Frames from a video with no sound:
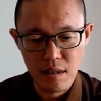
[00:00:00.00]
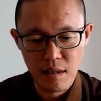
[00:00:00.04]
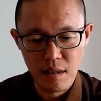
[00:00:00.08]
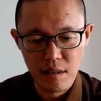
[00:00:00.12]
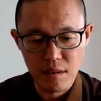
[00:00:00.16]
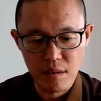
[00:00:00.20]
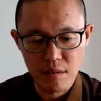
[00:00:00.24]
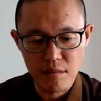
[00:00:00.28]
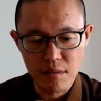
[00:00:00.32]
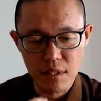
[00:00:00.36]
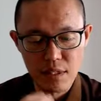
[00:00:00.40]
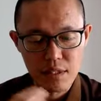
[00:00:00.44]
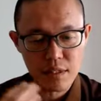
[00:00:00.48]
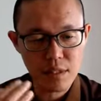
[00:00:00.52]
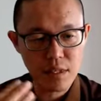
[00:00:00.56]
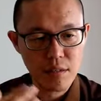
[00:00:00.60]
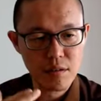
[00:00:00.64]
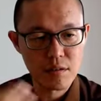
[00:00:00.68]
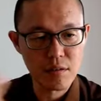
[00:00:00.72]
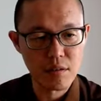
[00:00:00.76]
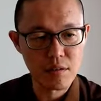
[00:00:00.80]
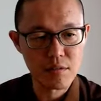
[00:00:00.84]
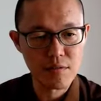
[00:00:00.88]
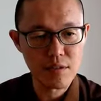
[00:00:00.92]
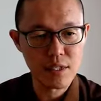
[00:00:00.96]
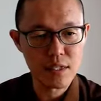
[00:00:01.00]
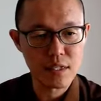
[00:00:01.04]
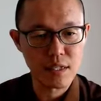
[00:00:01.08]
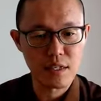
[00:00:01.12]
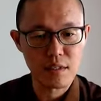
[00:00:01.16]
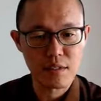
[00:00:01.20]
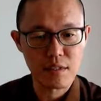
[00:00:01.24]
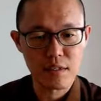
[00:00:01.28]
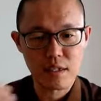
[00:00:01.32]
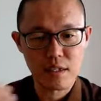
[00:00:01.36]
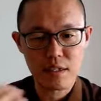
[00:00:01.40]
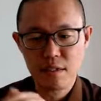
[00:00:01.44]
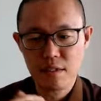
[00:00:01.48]
without
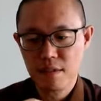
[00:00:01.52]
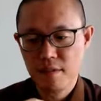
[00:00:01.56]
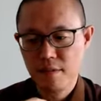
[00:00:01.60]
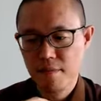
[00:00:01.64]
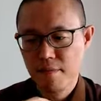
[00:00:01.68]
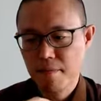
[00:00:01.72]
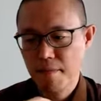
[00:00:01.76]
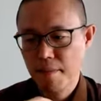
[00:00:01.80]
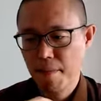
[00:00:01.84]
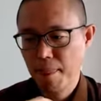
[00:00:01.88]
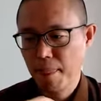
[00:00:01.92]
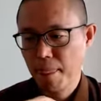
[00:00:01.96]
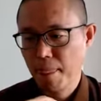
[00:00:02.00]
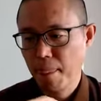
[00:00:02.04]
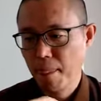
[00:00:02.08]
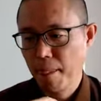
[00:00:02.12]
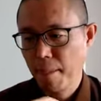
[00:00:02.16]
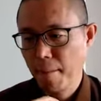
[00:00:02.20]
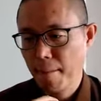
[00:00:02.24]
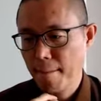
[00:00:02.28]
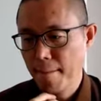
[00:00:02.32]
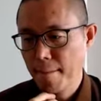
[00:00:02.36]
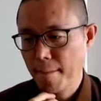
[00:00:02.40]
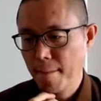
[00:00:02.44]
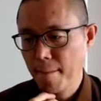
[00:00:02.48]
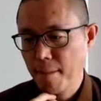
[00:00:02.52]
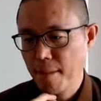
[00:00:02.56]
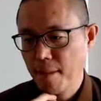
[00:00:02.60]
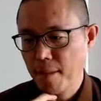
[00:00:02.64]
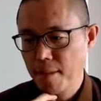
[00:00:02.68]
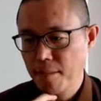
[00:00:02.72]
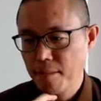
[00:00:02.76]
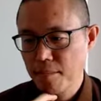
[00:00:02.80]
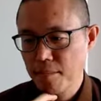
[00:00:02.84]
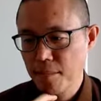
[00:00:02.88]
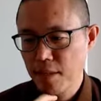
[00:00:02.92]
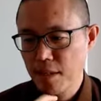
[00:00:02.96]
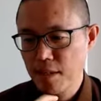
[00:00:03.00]
COVID-19,
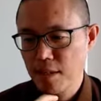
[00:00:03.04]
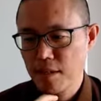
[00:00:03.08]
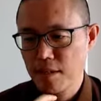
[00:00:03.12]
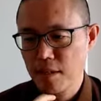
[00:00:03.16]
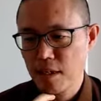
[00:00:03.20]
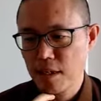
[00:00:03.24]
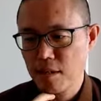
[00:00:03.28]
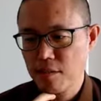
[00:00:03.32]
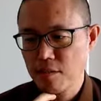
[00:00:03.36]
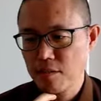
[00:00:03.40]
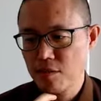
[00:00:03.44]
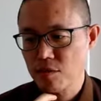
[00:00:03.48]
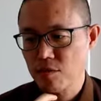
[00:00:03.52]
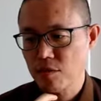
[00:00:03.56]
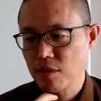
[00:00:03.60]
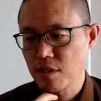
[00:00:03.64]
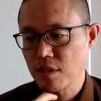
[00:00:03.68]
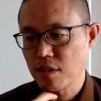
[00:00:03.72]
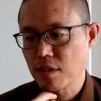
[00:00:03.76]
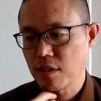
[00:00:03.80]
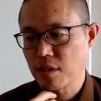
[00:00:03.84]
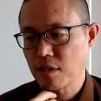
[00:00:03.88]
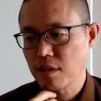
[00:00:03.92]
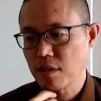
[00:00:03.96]
many times we